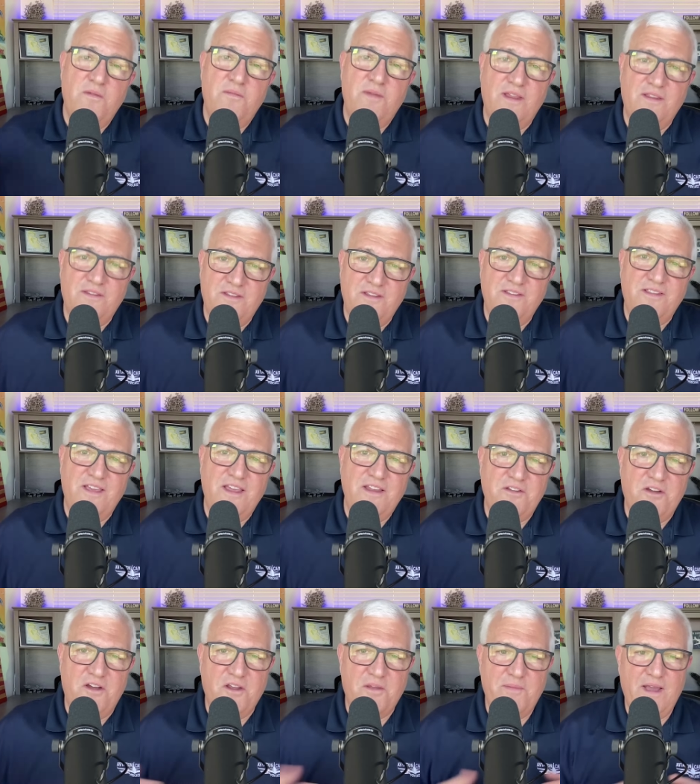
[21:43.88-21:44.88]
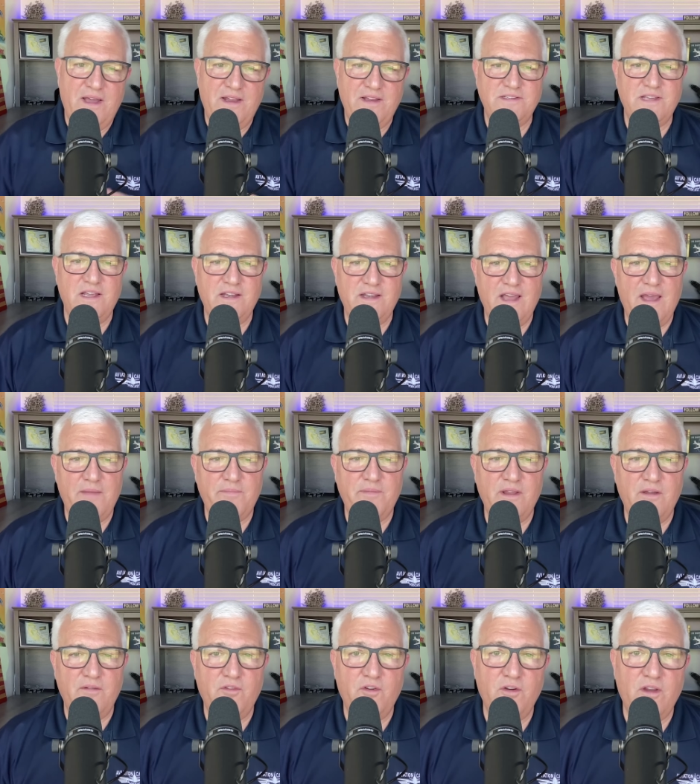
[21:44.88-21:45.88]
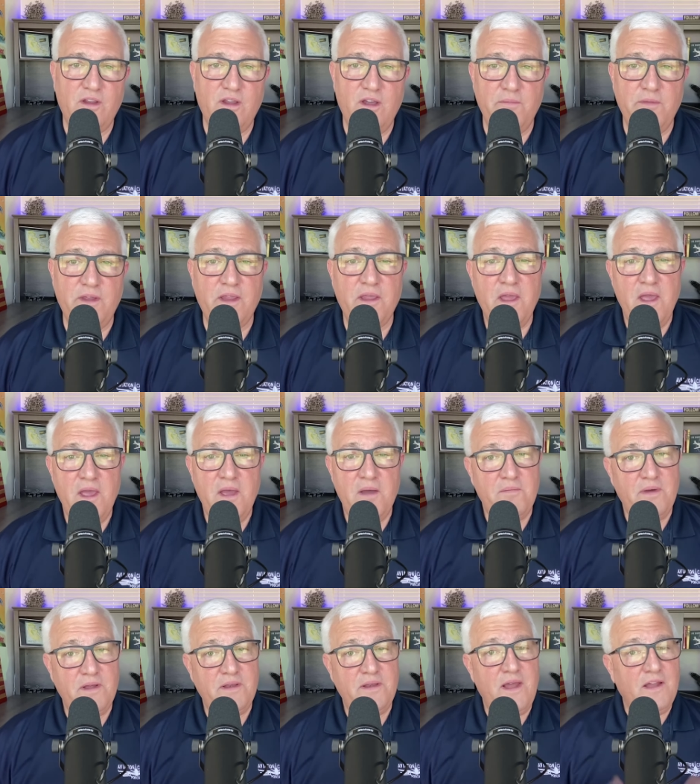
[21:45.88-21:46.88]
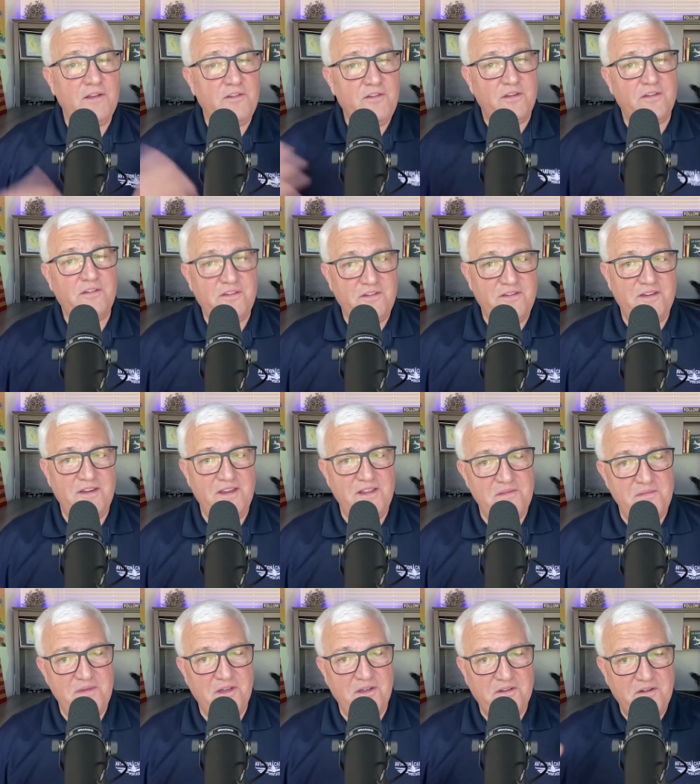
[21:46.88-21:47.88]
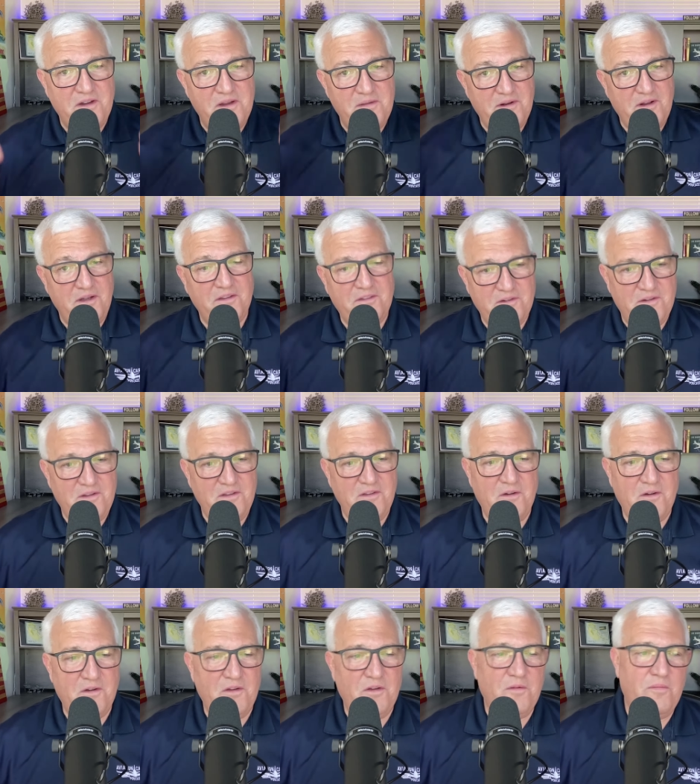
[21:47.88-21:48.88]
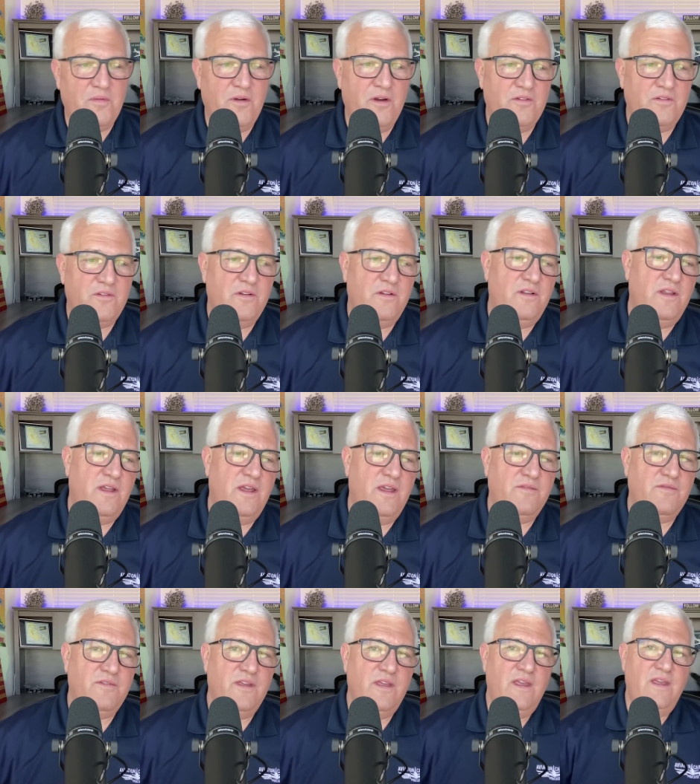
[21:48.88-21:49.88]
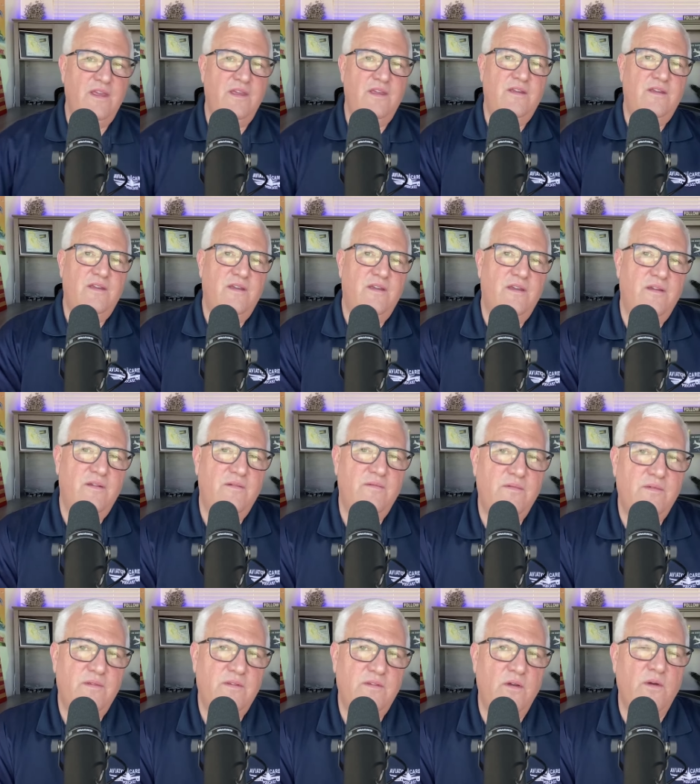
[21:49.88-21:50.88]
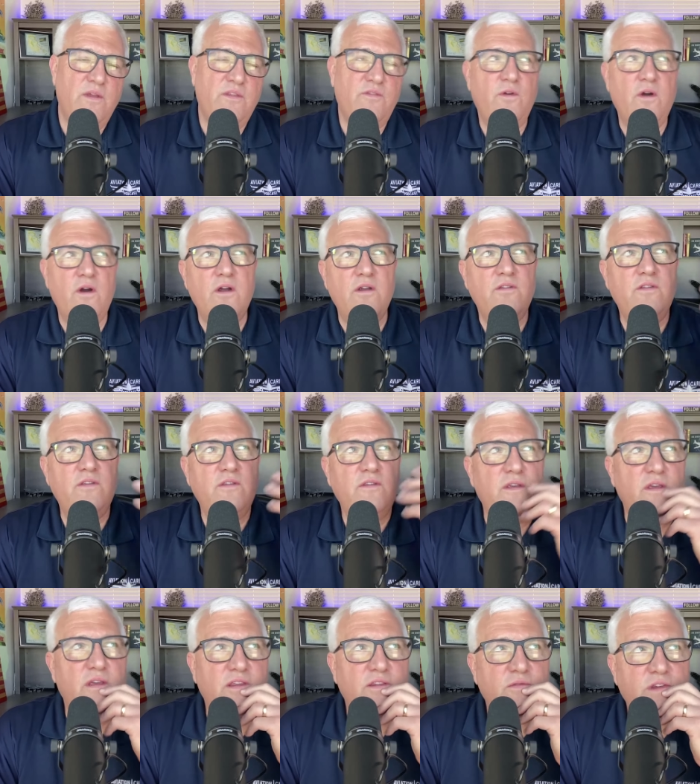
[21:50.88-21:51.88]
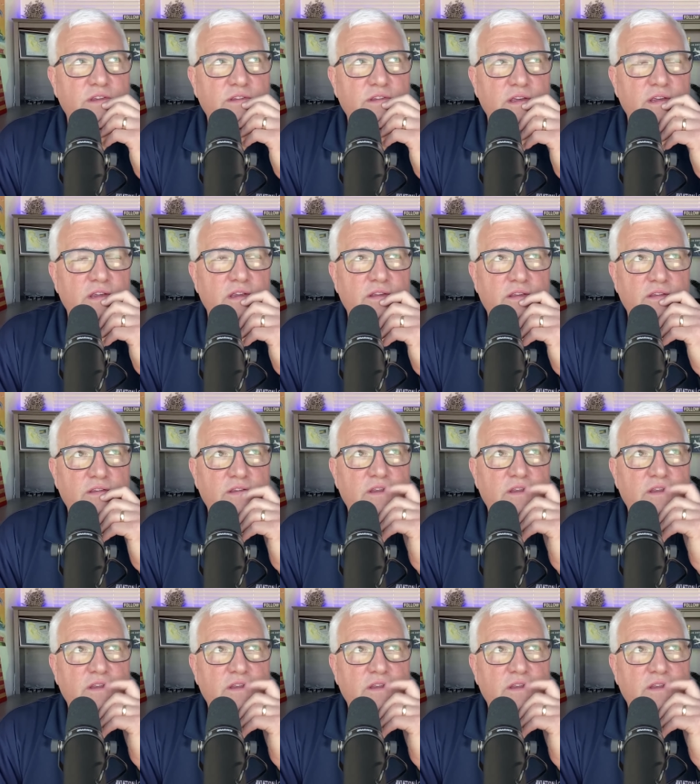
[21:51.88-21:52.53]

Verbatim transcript: biggest things they talk about is adapting, overcoming, but not just in the military, but also in your personal life. So as far as resilience is